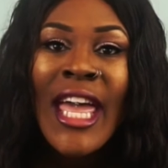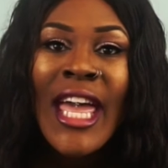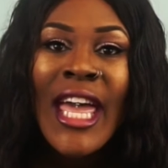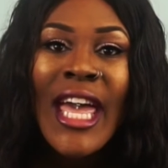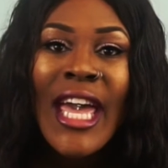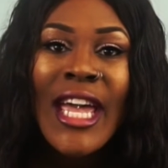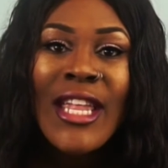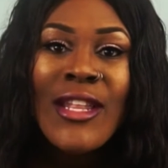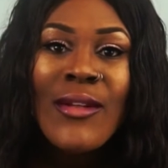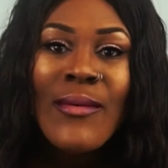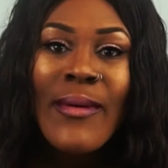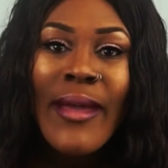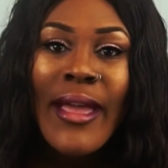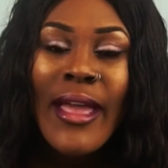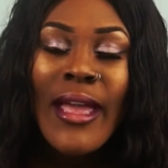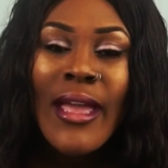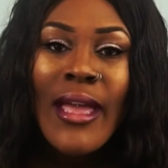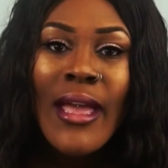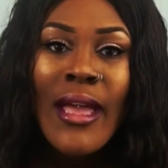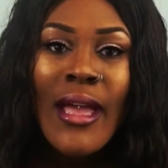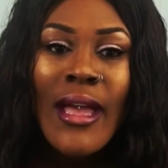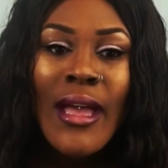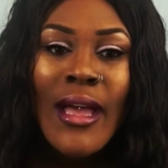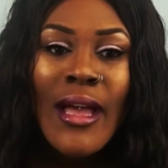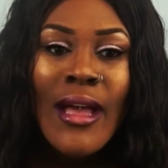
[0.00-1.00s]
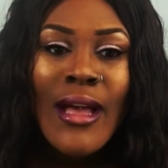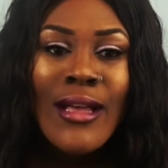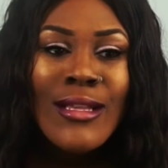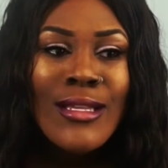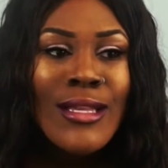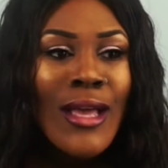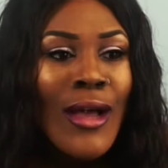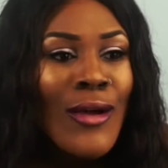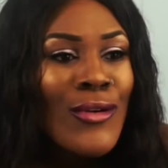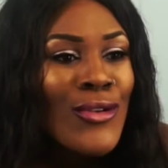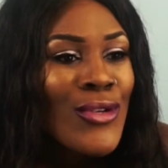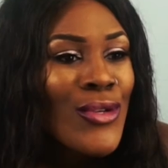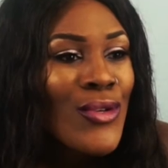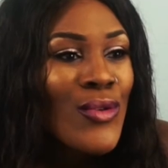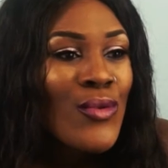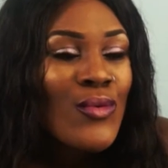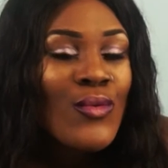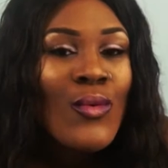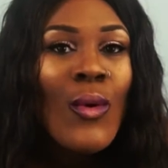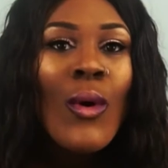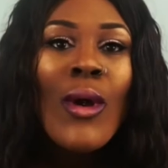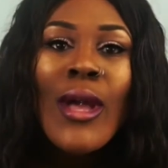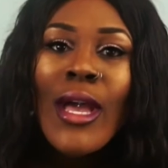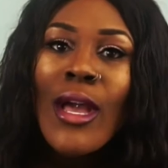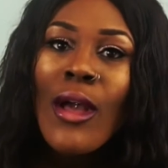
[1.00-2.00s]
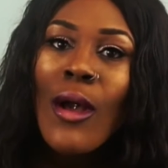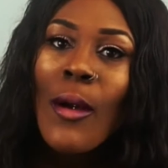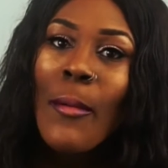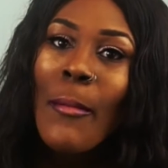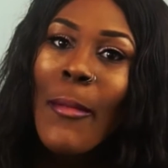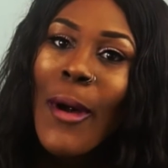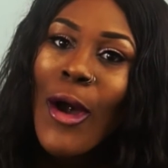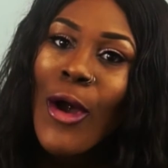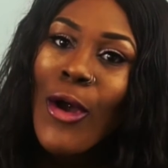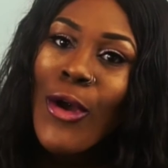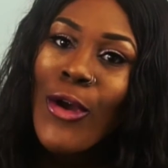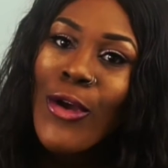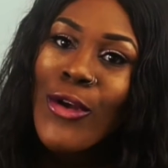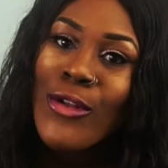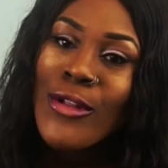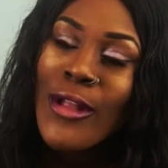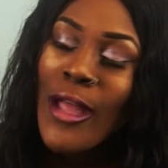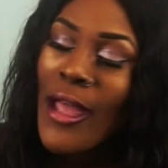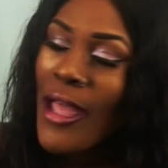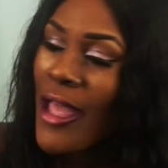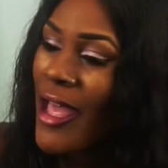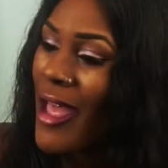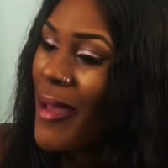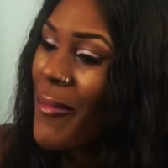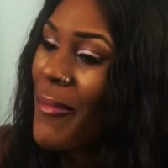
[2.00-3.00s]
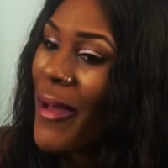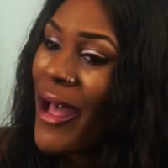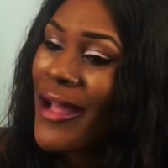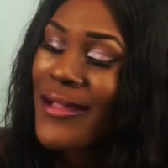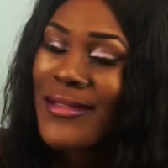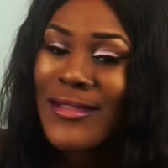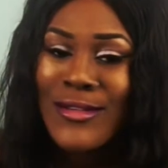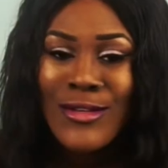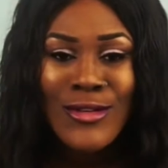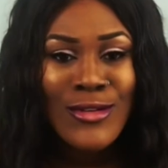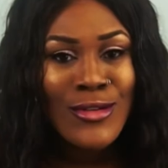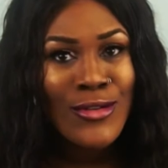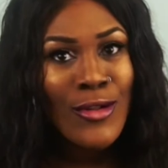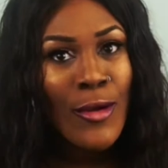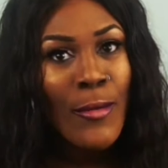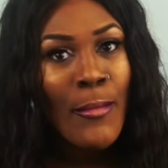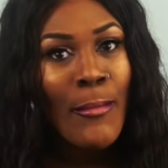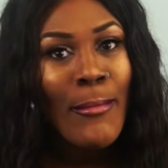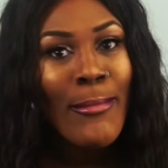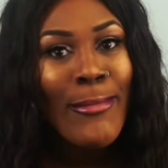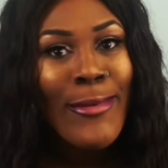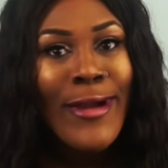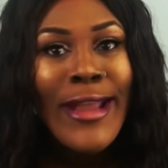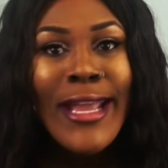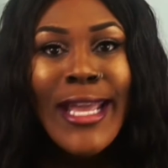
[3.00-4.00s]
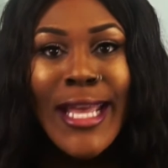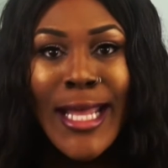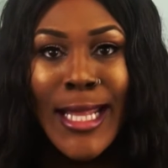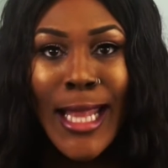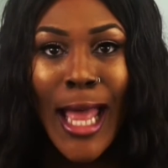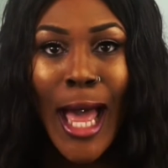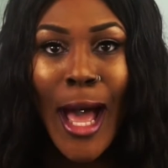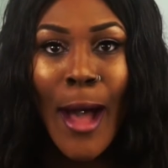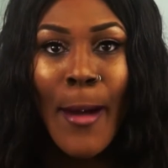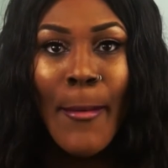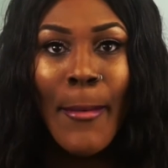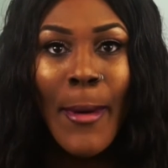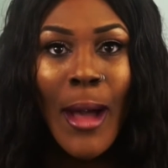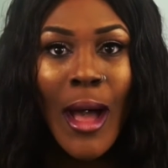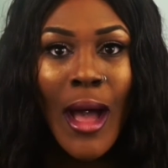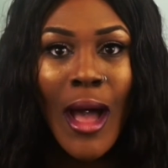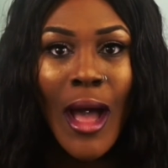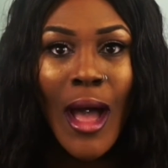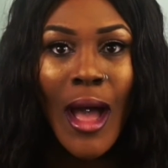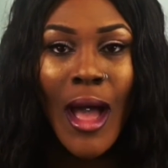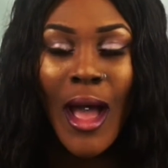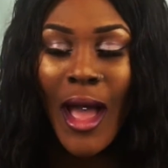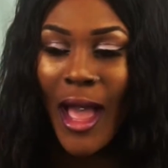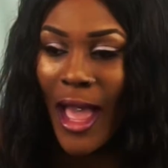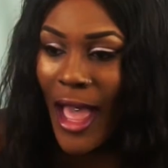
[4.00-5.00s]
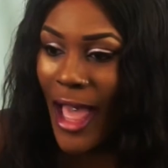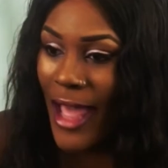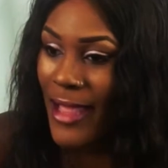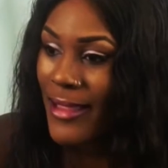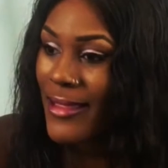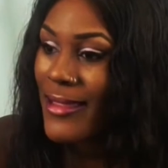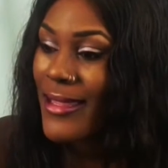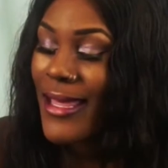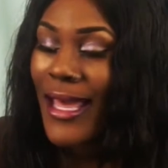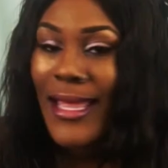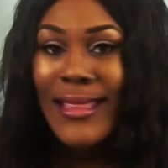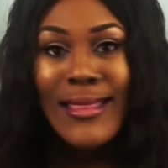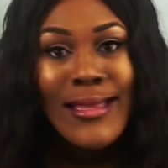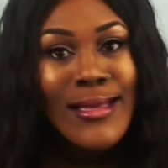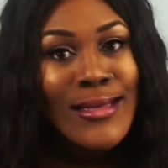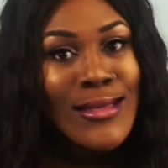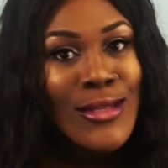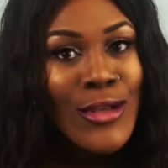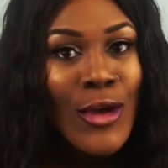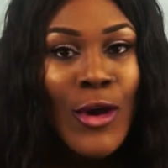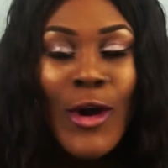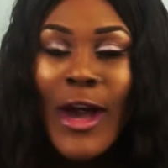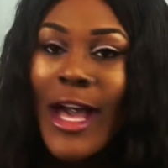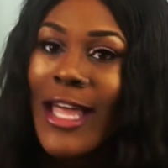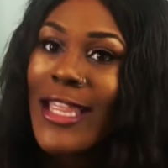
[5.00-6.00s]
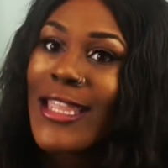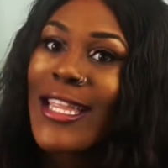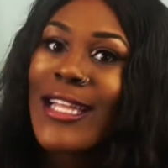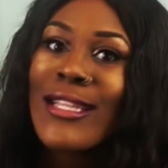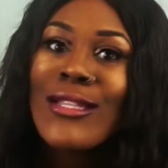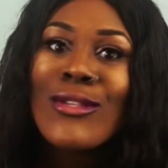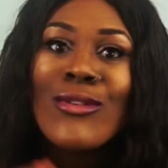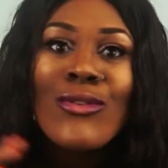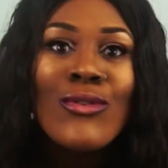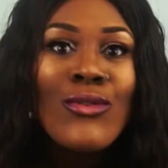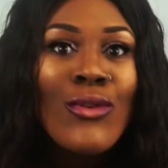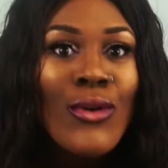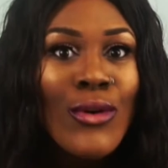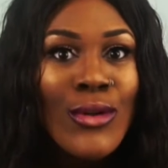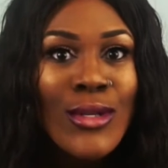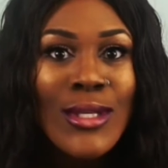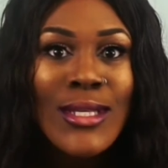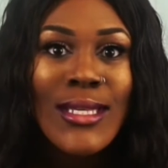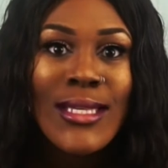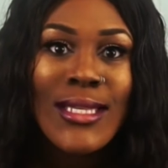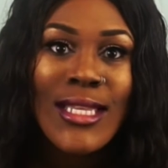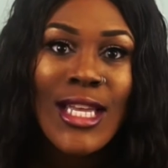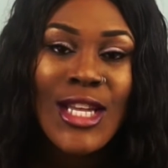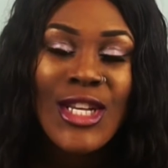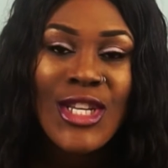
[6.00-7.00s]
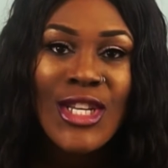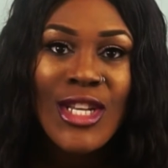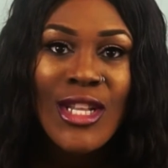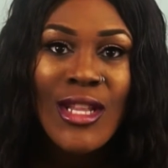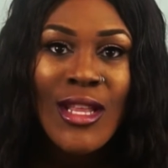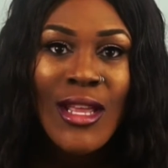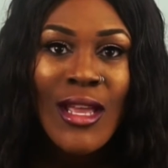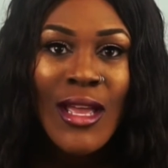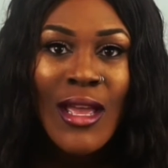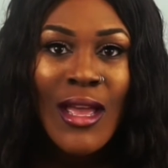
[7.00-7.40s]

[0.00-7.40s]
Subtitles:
Anyway, so I was just walking on my own, about to, you know, break it up and get this girl and let's go to the station.